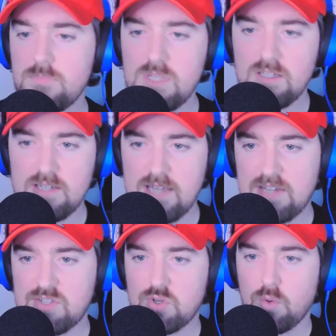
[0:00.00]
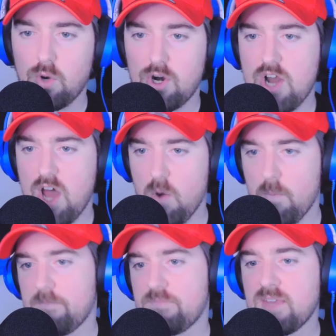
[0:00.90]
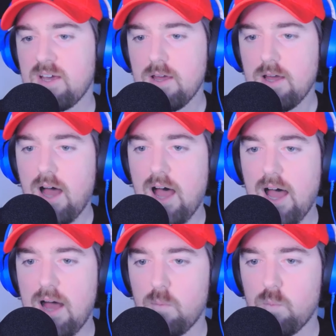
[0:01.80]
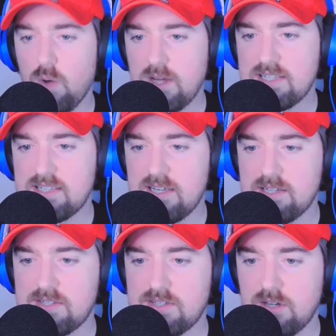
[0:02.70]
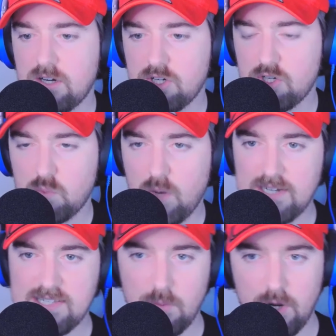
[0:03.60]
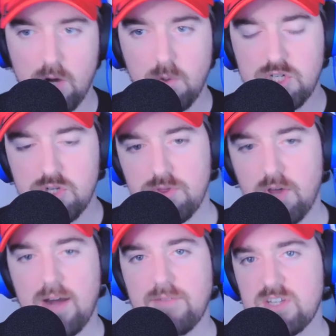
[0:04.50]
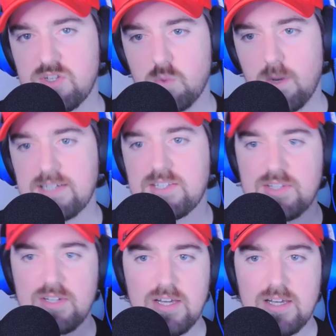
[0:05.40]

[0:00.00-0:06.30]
Yes or no? Was this a good race? I want to know what you thought of this race.